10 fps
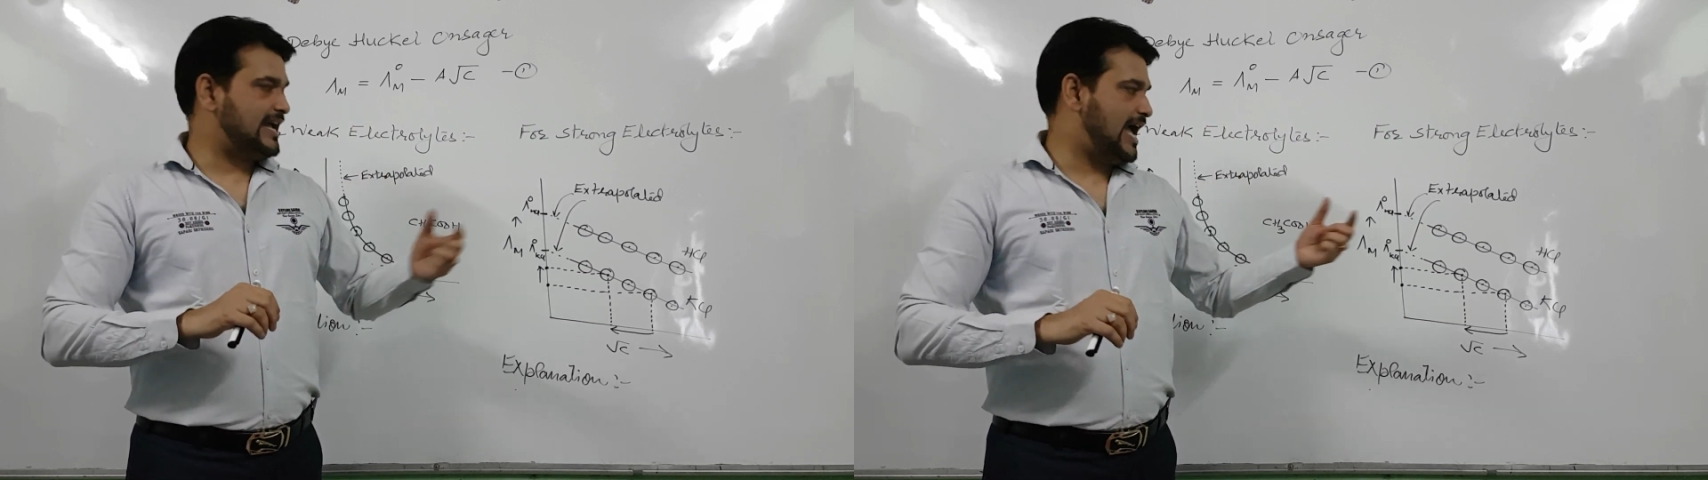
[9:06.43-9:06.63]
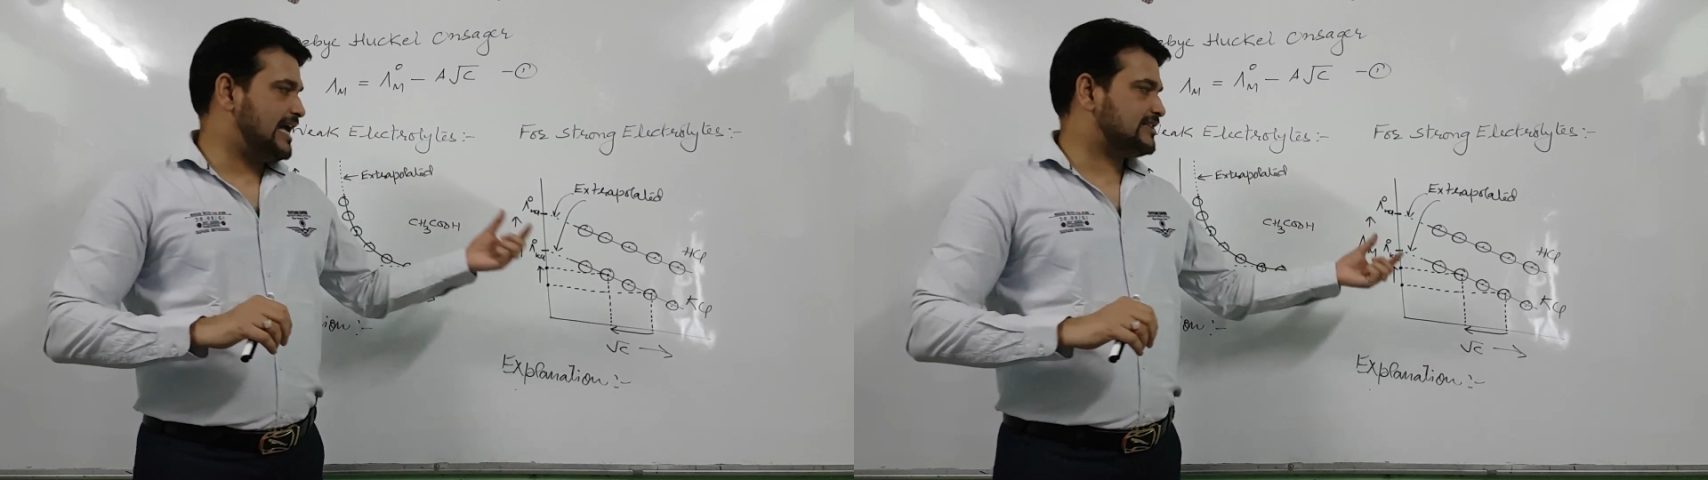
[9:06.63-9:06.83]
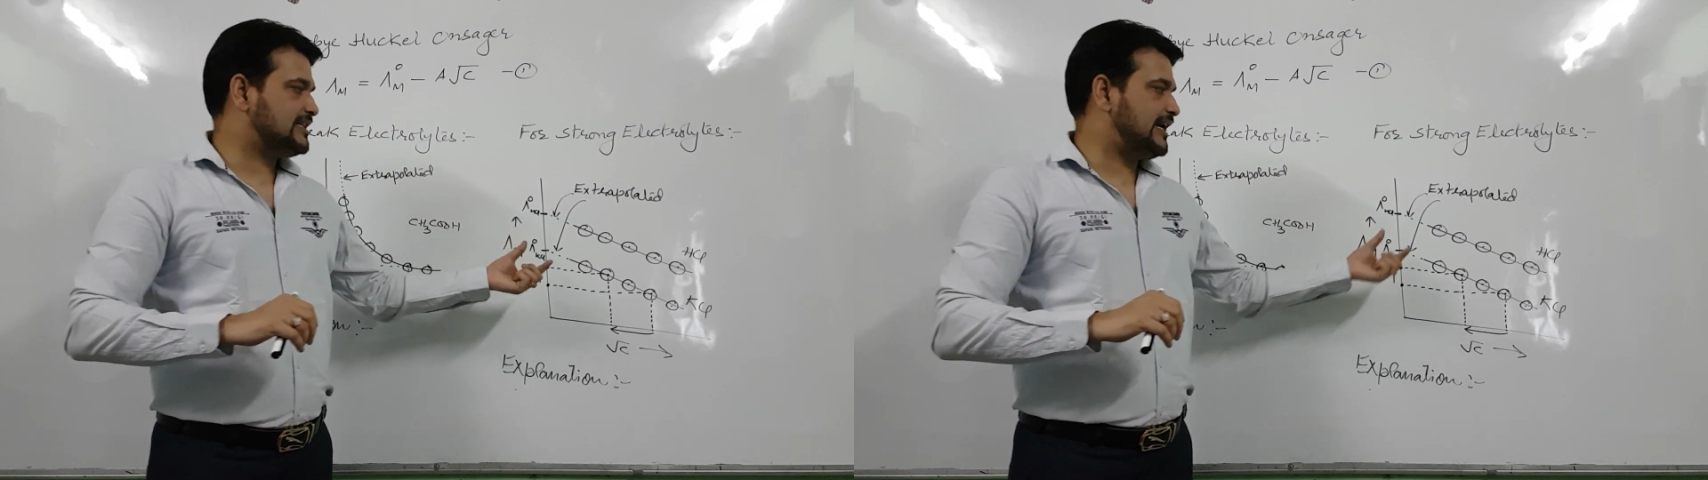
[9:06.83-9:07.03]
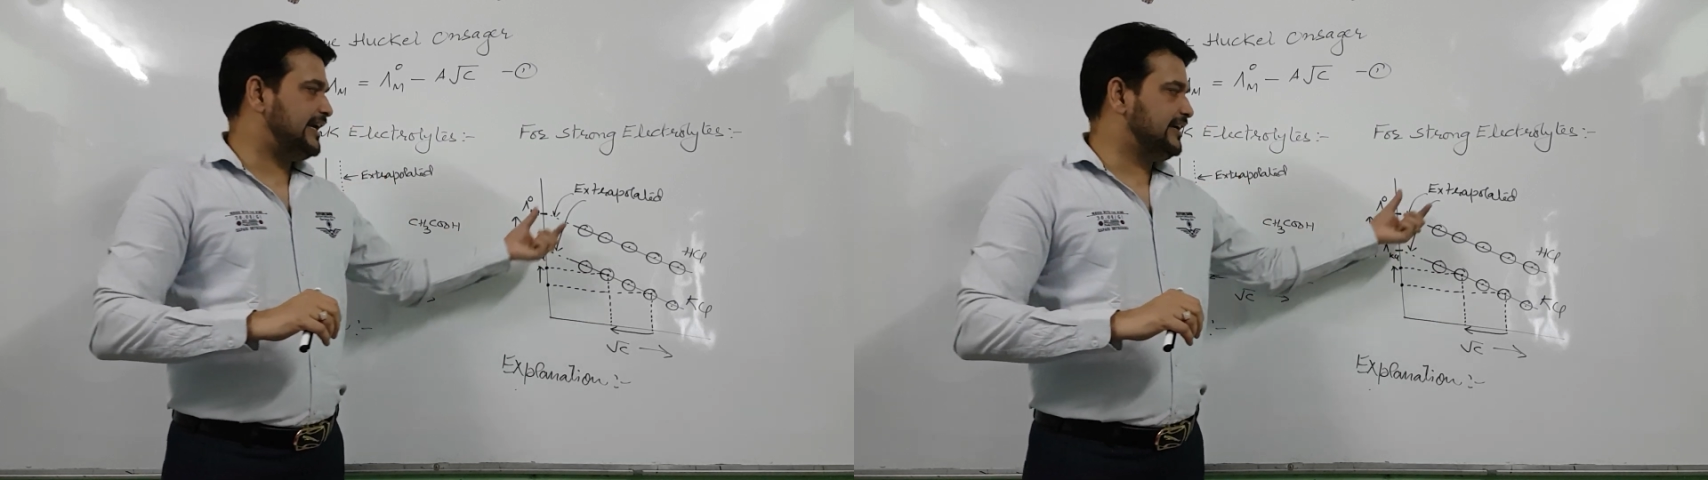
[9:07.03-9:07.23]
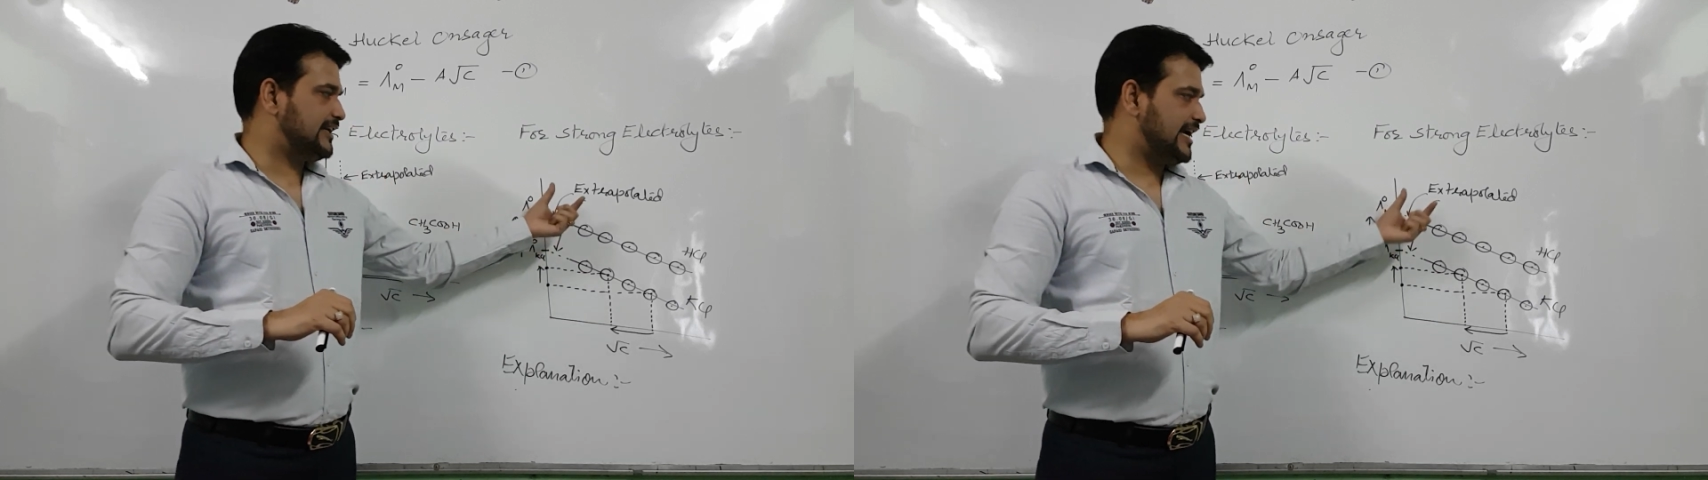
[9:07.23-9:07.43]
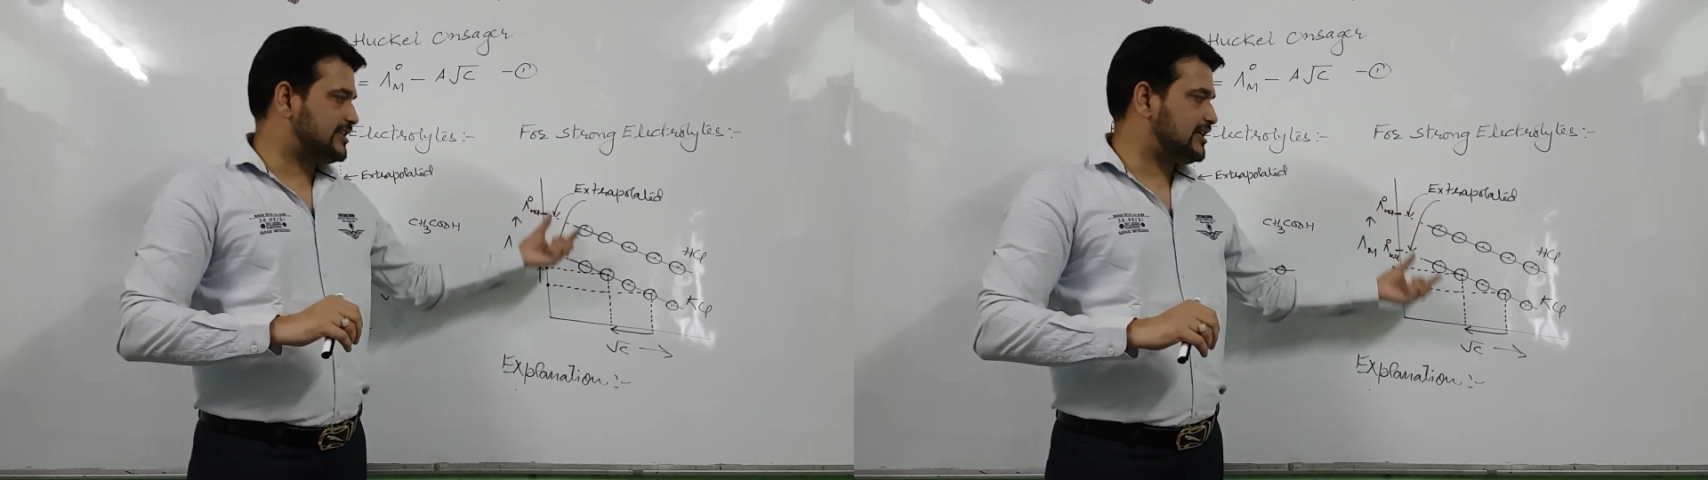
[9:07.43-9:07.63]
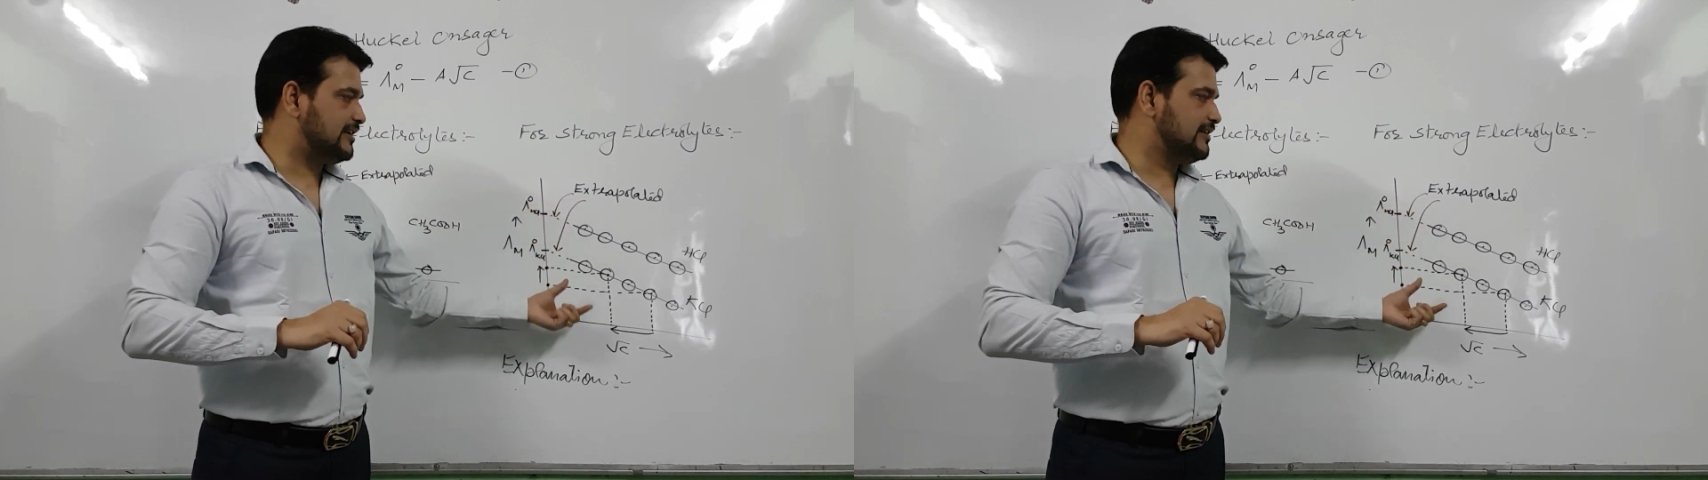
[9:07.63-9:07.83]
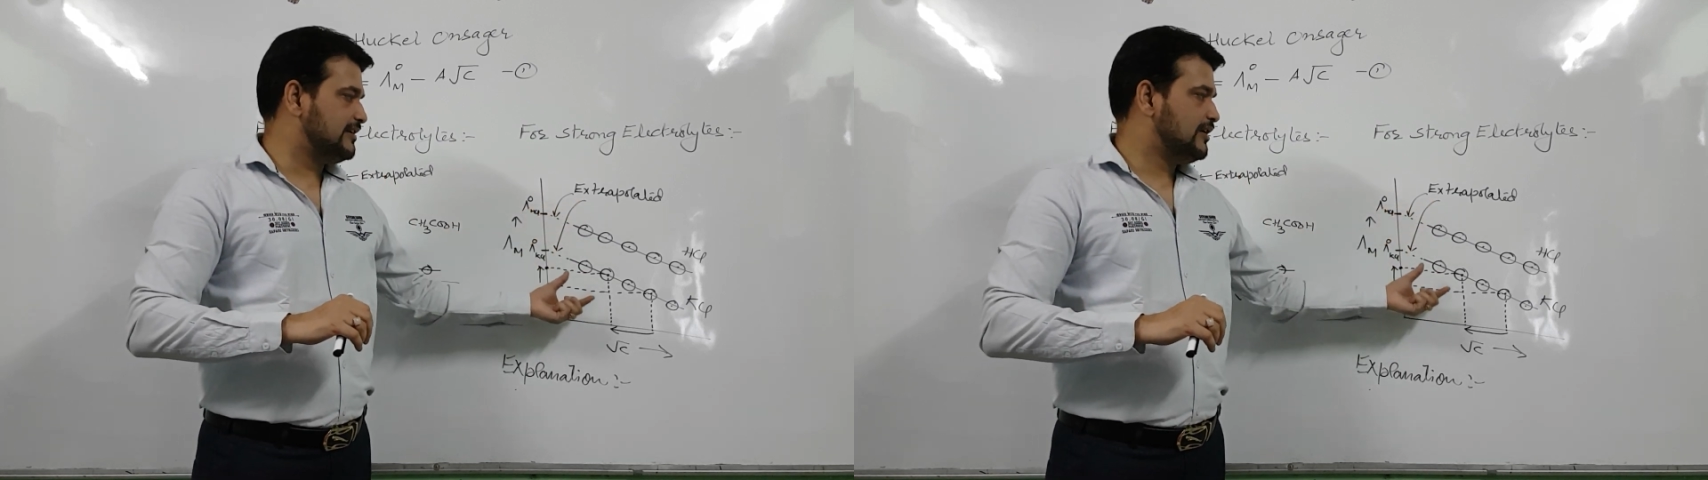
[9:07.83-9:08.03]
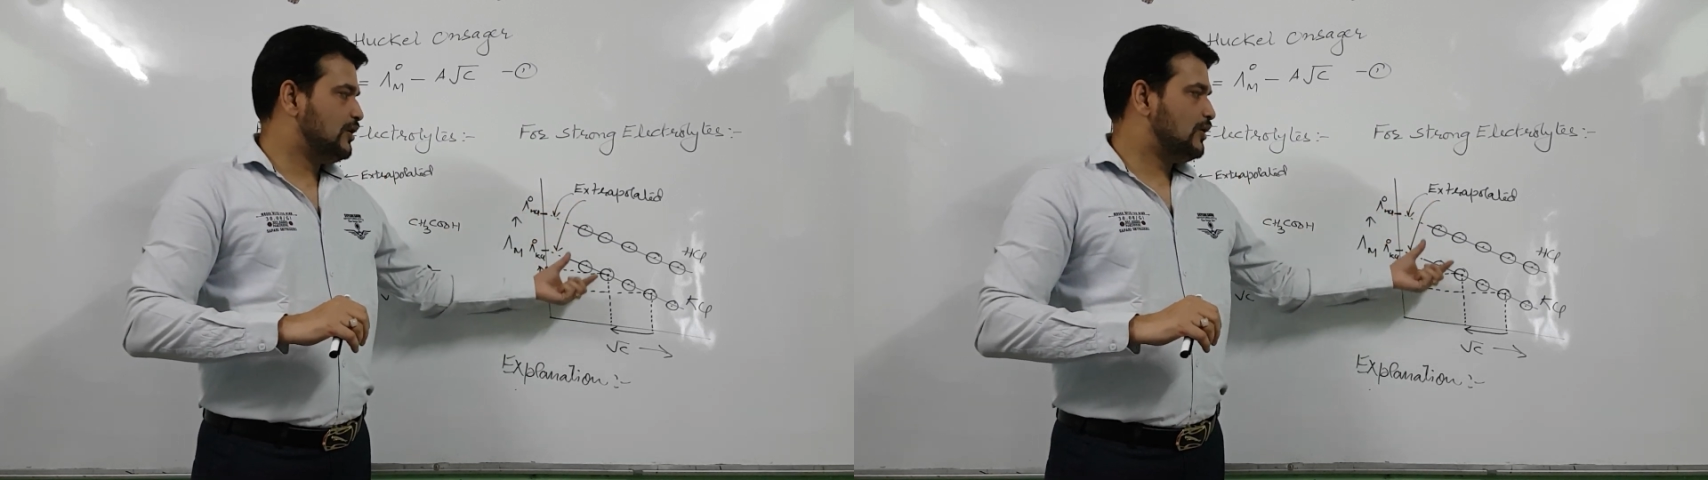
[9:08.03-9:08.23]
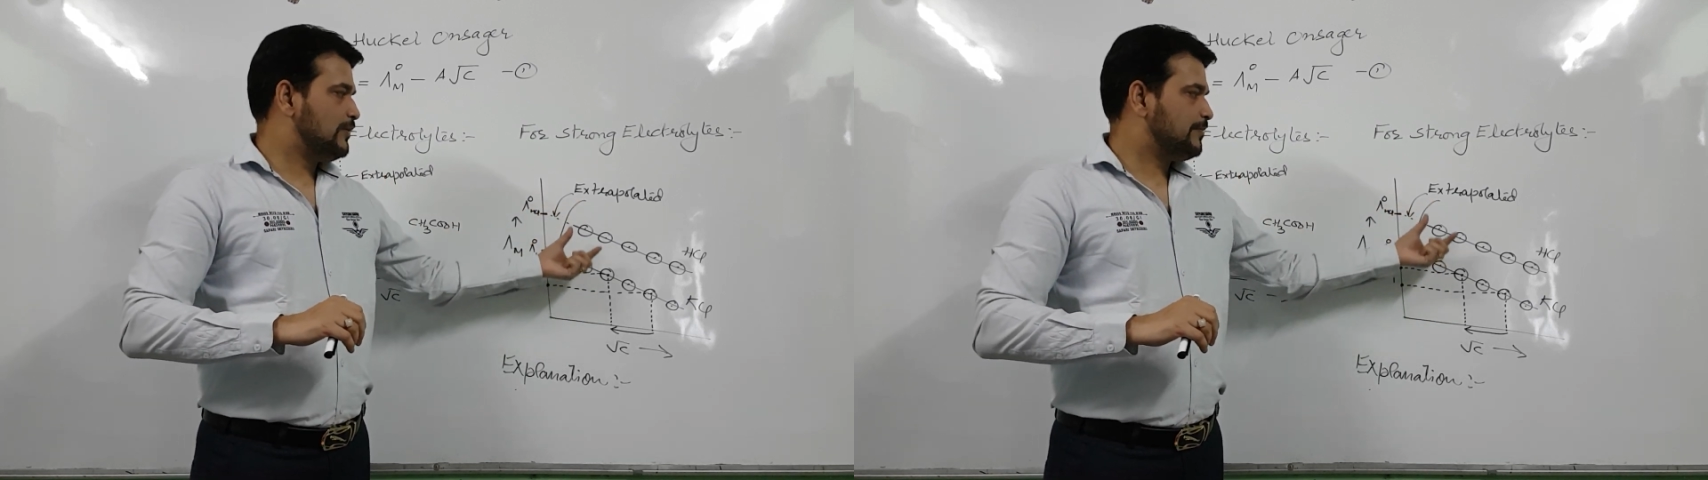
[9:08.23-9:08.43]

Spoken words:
as the interaction